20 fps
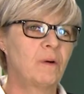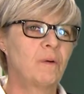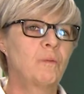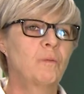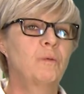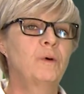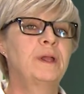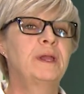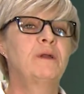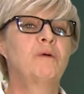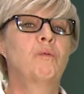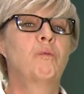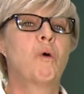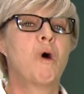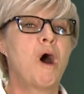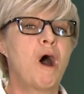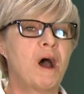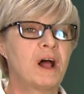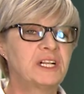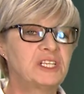We
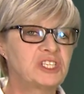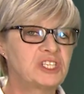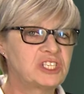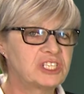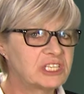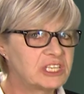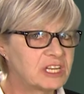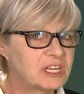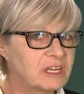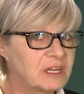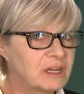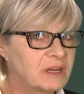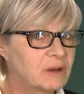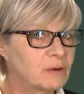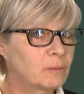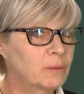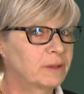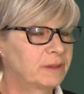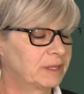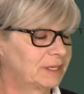watched,
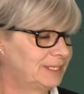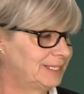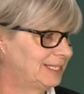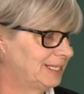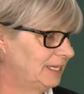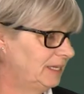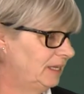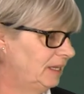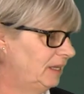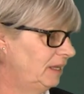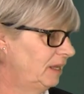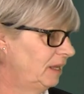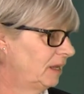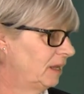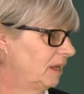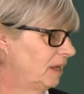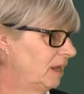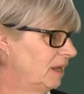with a T,